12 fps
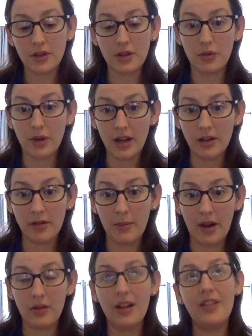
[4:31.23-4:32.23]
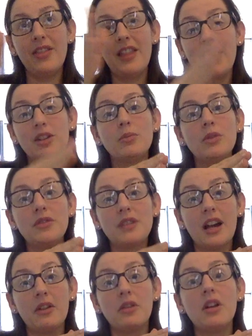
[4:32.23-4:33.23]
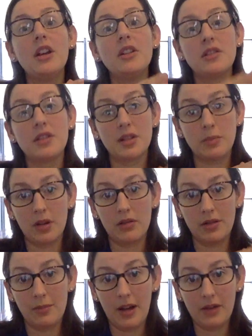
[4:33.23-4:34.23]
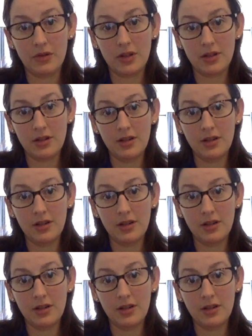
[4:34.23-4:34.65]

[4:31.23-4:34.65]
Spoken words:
the greater amount, and then you'll move down to the smaller amount.